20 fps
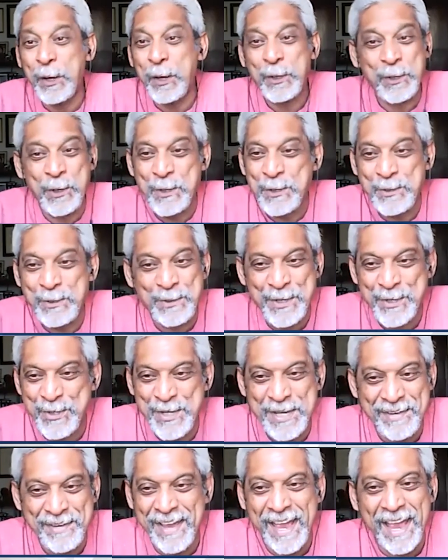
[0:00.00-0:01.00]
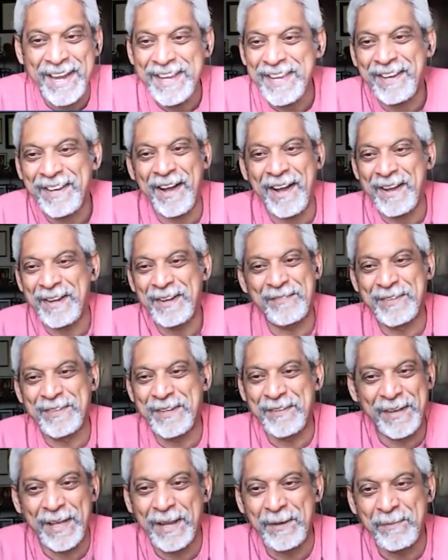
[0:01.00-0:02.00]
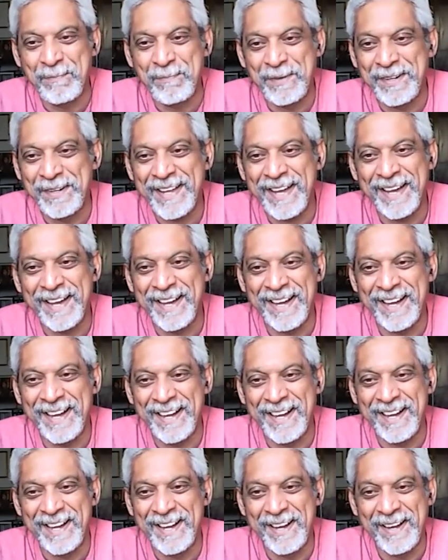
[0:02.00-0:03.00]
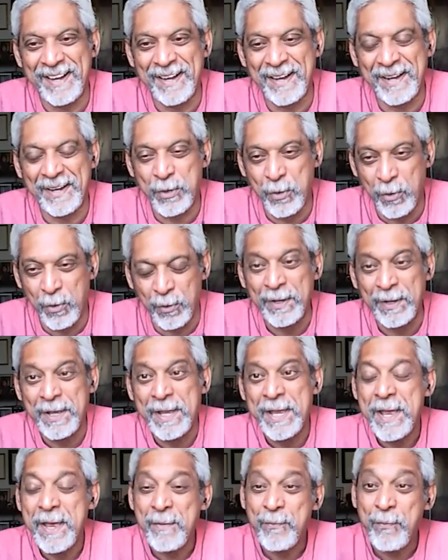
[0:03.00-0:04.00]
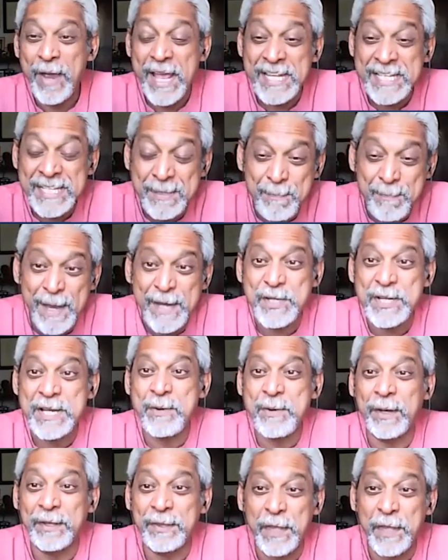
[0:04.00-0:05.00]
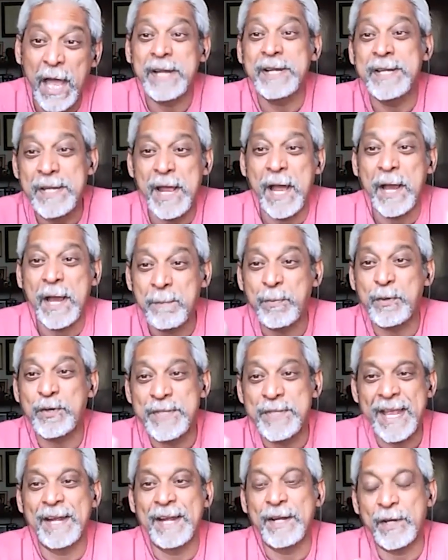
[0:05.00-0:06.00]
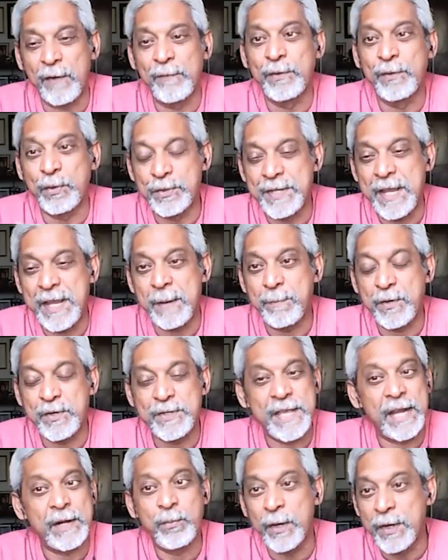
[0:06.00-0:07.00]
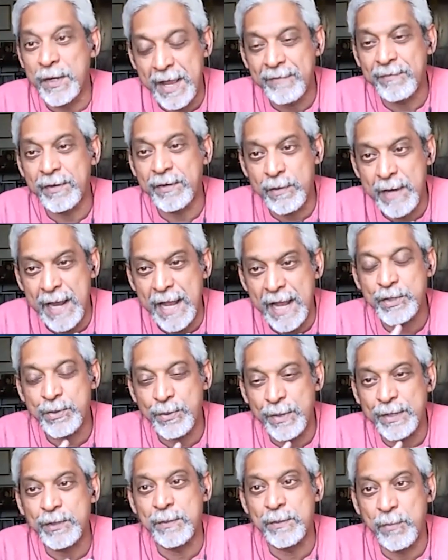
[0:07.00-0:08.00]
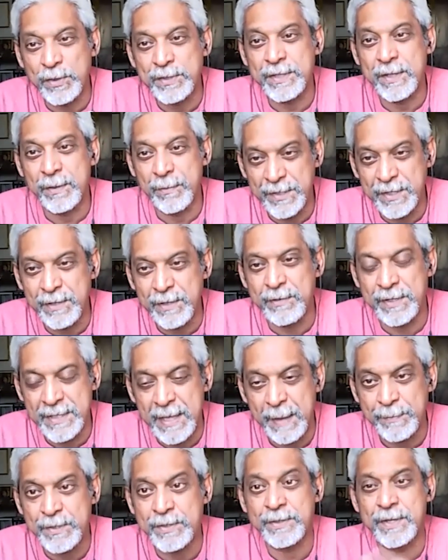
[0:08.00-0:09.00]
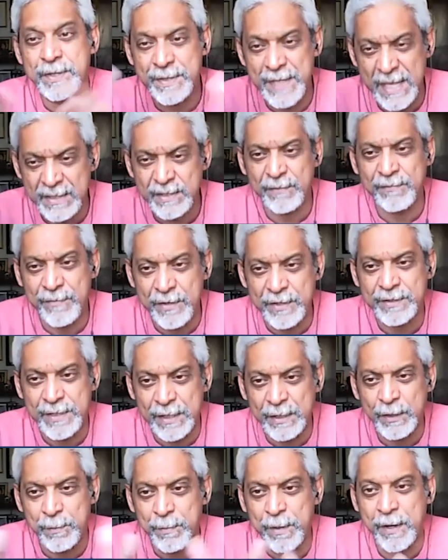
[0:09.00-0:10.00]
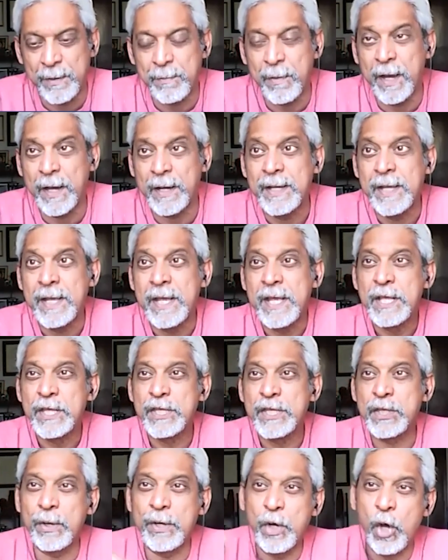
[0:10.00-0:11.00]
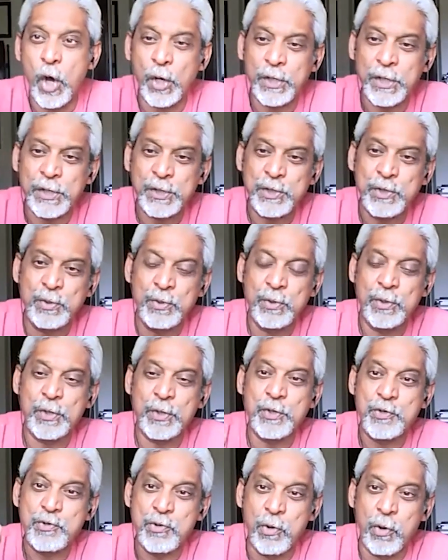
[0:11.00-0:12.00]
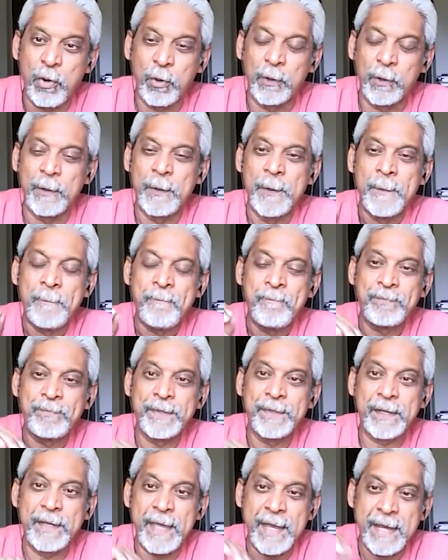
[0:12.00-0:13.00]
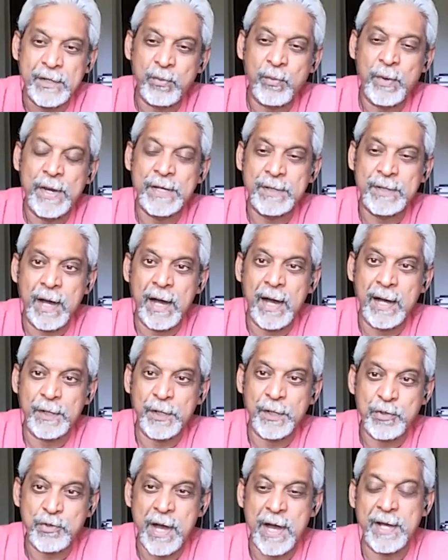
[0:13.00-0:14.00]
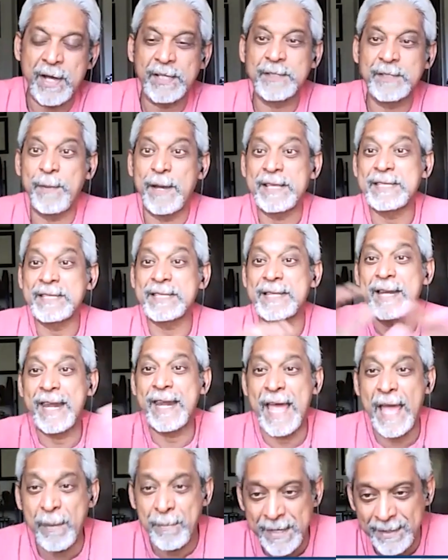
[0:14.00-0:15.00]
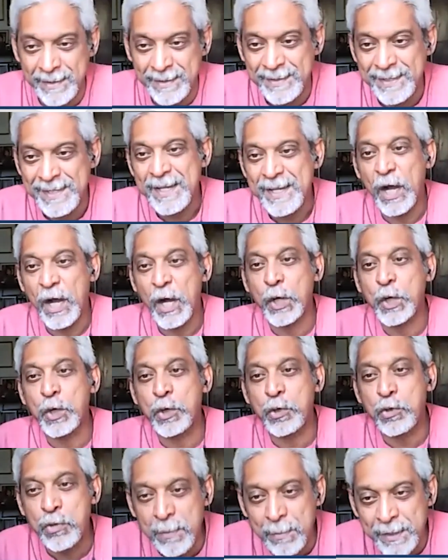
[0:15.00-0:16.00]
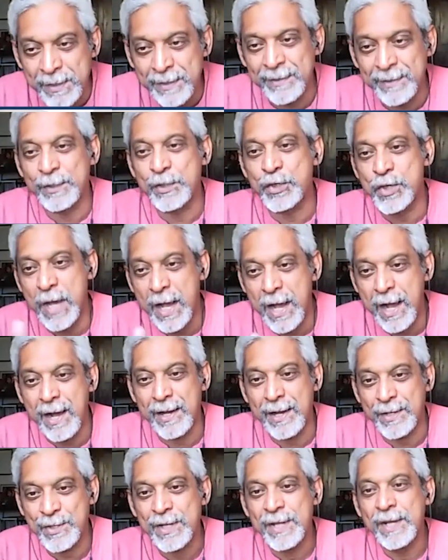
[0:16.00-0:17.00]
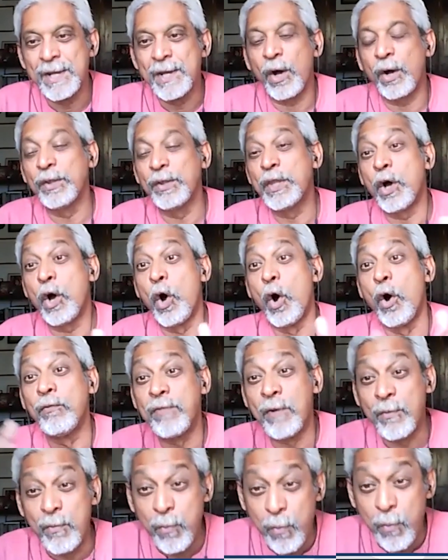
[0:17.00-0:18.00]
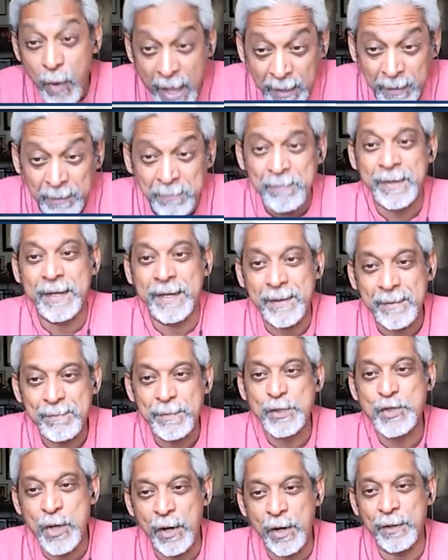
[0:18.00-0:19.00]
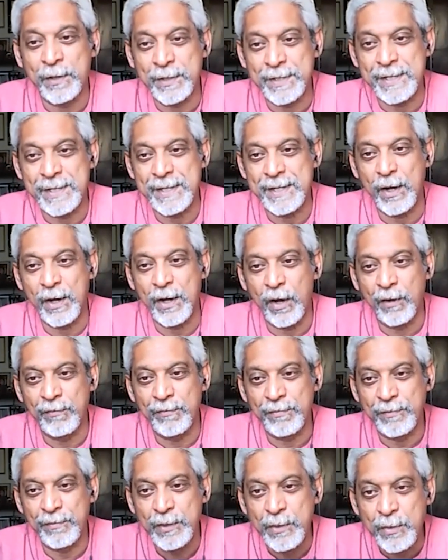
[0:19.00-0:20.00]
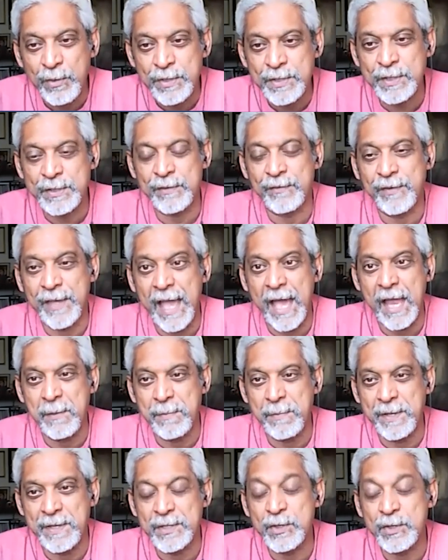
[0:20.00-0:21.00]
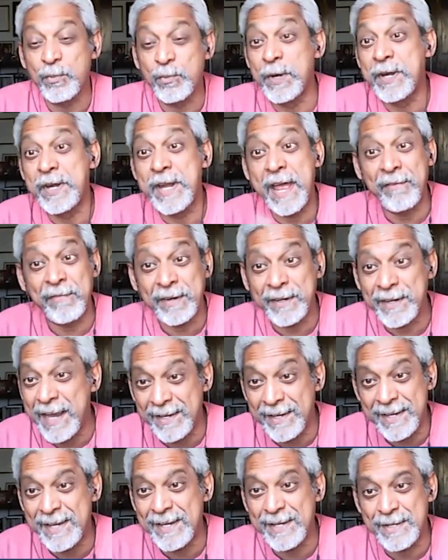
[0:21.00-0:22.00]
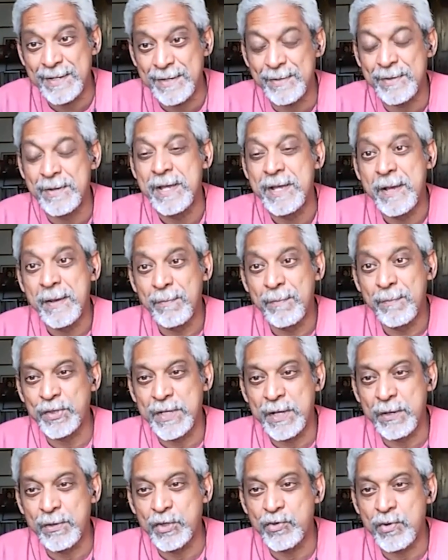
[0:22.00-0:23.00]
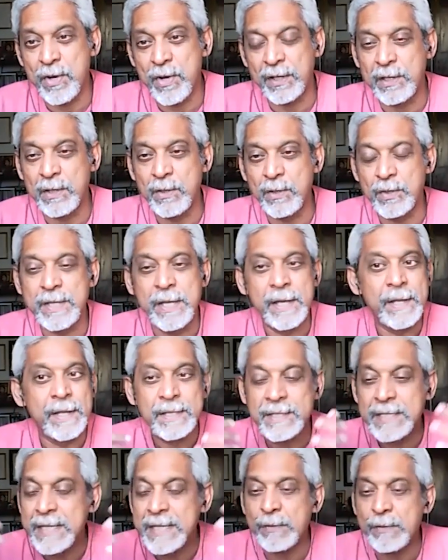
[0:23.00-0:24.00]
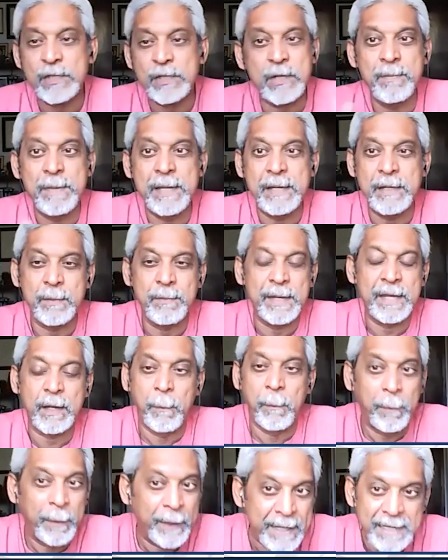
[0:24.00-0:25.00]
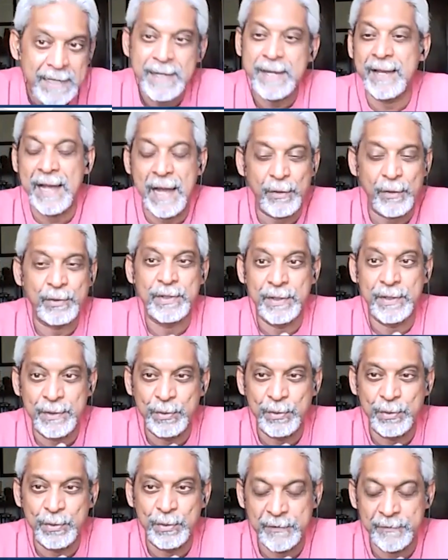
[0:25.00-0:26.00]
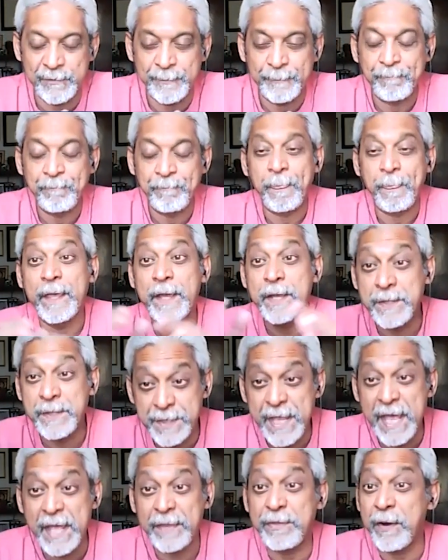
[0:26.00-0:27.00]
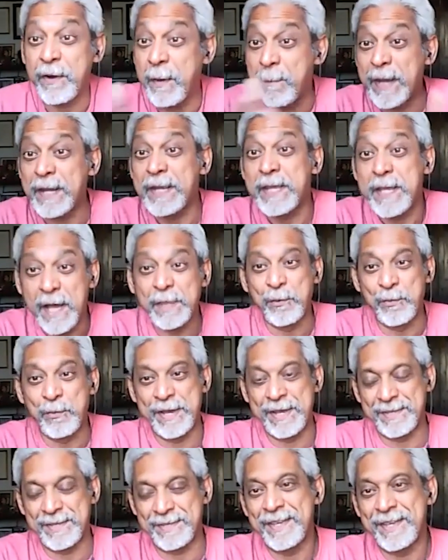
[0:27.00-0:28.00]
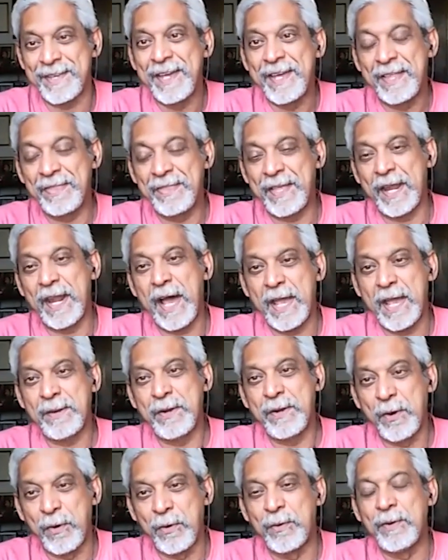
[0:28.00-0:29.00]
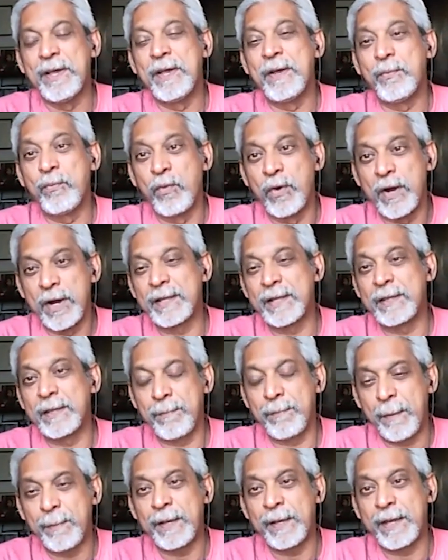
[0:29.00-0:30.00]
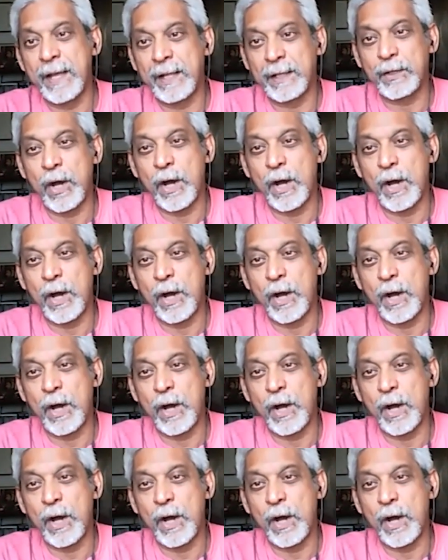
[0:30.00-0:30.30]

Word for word: not going to achieve any kind of development uh, uh, uh, uh goal, especially when 99% of those 10% will never graduate to more serious substances. That's the first thing to bear in mind. So, in order to control the gateway to harder drugs by slamming a criminal charge on the overwhelming majority of users of cannabis who will never get into more serious drug use seems to me to be completely counterintuitive. Instead, there are many other ways that I know work in the public health